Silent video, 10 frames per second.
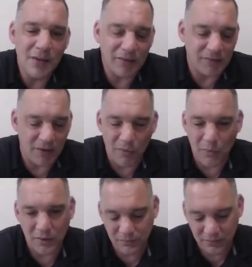I said, I don't
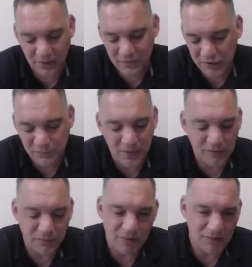want to give any
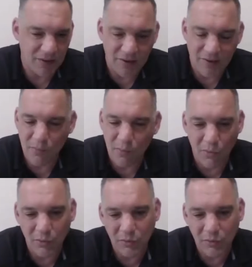specimens, say anymore,